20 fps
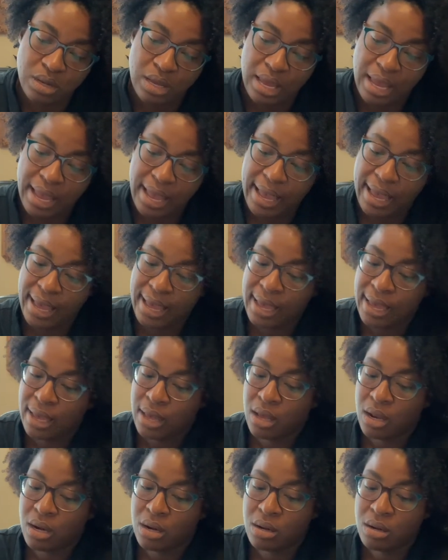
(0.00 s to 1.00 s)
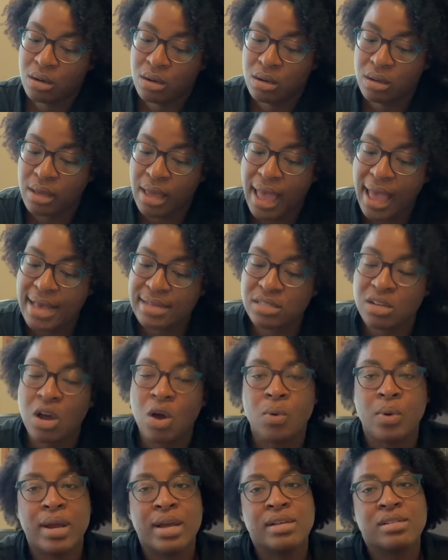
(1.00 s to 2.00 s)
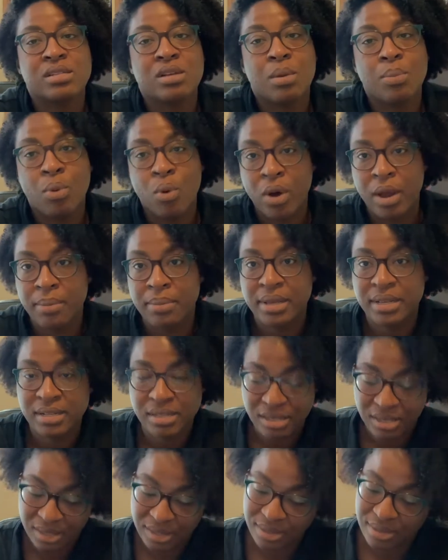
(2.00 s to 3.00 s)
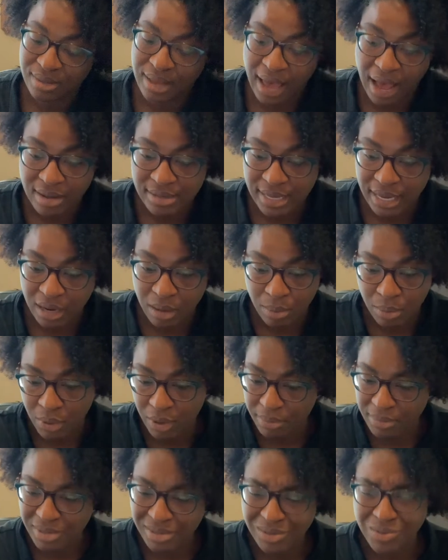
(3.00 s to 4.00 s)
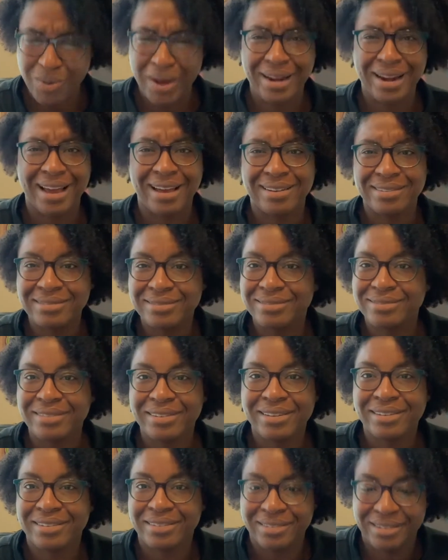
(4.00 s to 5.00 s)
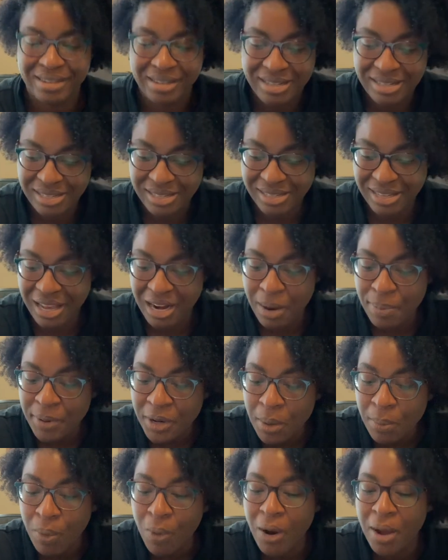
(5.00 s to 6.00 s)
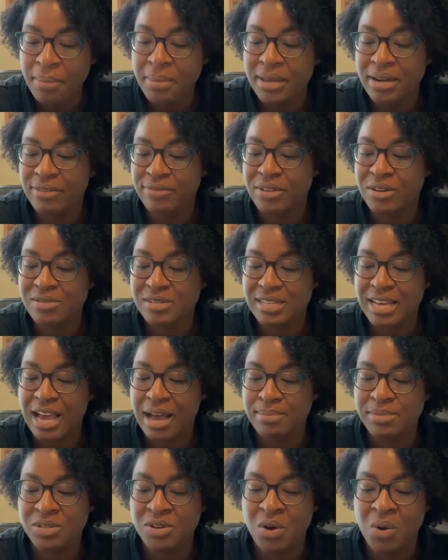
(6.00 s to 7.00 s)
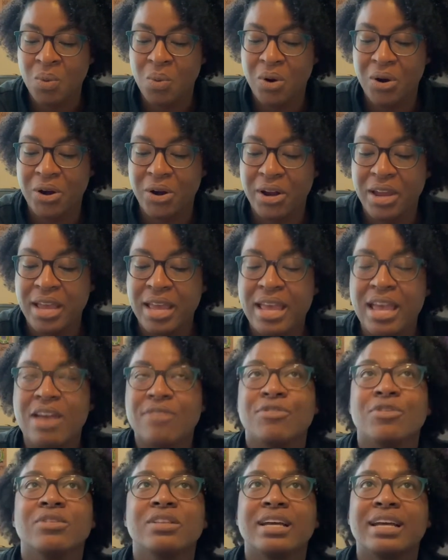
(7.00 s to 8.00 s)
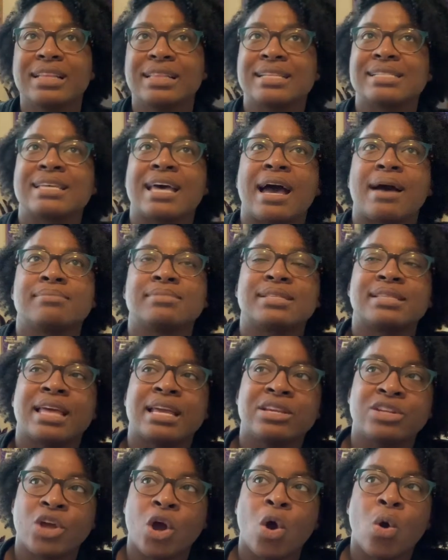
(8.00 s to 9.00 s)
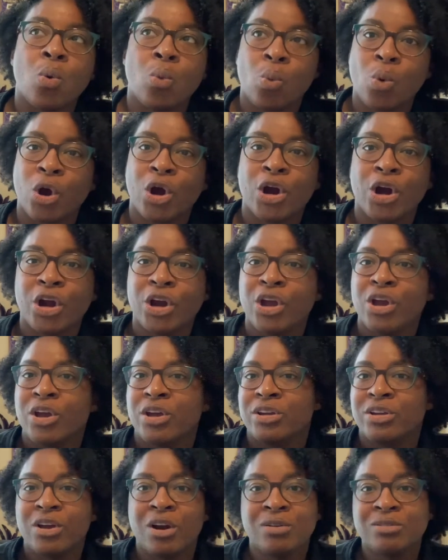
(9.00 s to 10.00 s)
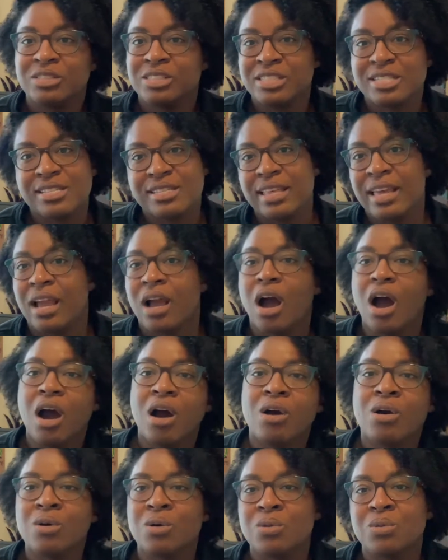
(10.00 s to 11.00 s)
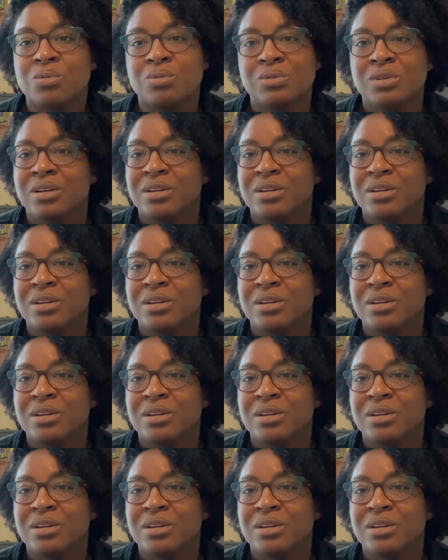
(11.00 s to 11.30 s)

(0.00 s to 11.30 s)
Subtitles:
And as always, appointments. I'll take appointments. Why not? Set up an appointment if those times don't work. If you look at the times and they don't work, don't just think, oh,